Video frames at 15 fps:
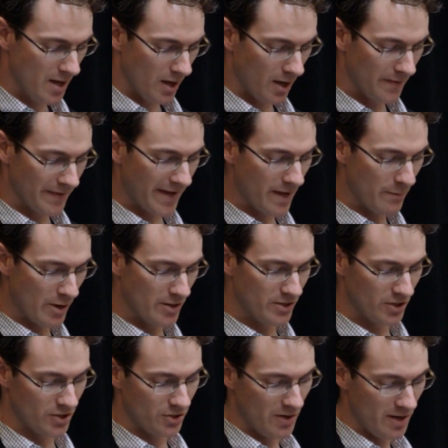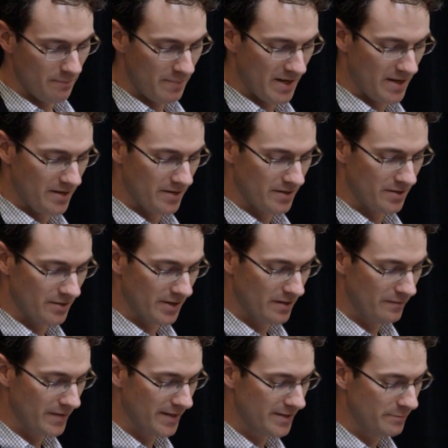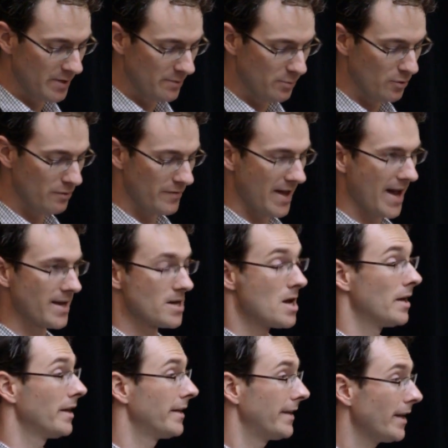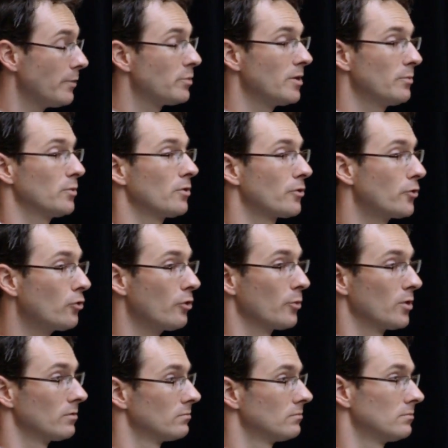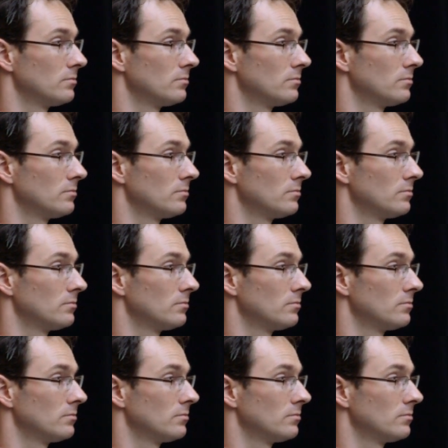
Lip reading: on the gay marriage issue had been to convince people that gay people are normal.